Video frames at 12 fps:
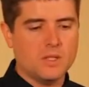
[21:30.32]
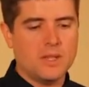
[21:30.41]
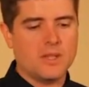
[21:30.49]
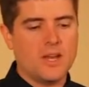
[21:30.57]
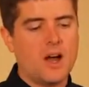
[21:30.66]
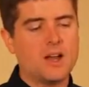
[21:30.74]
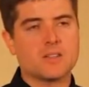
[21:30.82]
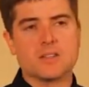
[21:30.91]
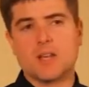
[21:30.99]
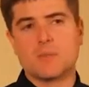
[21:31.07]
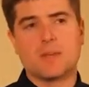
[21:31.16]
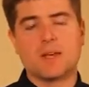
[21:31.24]
Now, the eye is the
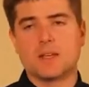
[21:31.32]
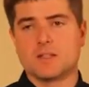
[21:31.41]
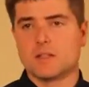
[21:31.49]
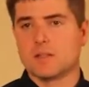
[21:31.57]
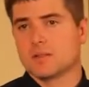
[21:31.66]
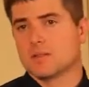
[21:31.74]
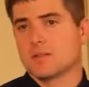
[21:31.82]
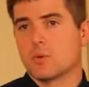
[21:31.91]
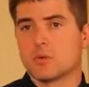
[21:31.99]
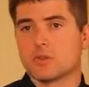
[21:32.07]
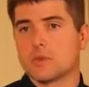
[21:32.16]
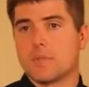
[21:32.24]
same thing, it's, the, it's
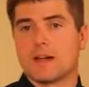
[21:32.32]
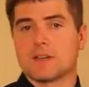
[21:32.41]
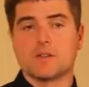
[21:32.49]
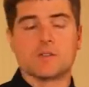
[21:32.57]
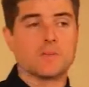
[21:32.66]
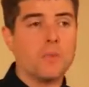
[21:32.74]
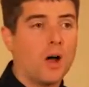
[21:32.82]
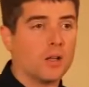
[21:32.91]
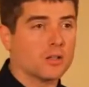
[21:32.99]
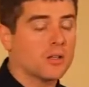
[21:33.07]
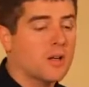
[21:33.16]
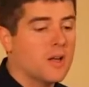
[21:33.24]
orders of magnitude
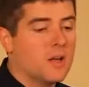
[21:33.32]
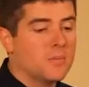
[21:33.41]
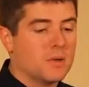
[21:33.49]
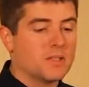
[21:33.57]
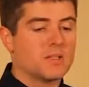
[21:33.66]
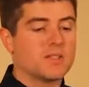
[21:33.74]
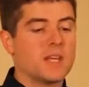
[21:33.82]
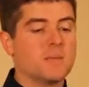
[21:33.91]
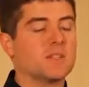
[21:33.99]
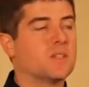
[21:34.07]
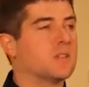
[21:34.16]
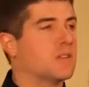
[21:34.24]
smaller, but it's the
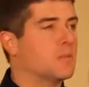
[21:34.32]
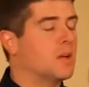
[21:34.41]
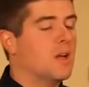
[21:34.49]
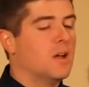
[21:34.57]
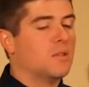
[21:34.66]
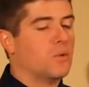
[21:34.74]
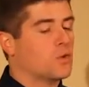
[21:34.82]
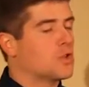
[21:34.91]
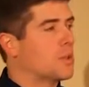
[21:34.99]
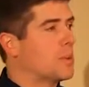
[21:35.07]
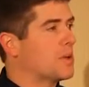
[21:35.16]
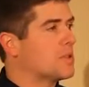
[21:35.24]
same system.
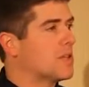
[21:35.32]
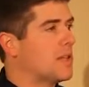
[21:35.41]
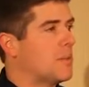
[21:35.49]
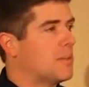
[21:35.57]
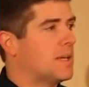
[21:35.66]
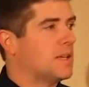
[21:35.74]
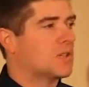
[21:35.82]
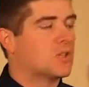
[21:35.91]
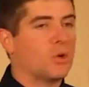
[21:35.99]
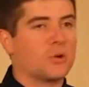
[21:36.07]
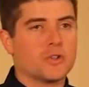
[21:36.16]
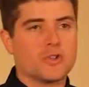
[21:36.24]
Fortunately, we don't see that many
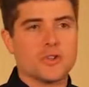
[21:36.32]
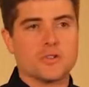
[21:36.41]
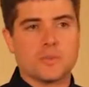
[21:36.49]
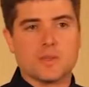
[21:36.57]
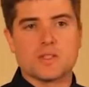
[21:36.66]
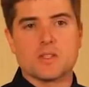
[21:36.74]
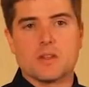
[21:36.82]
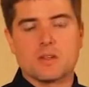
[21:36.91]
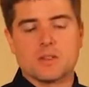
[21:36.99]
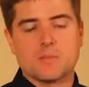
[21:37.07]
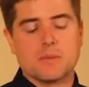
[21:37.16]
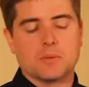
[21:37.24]
solar injuries from the sun
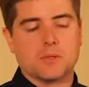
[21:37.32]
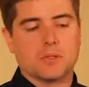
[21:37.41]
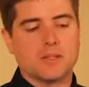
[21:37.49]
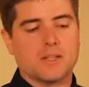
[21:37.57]
because people don't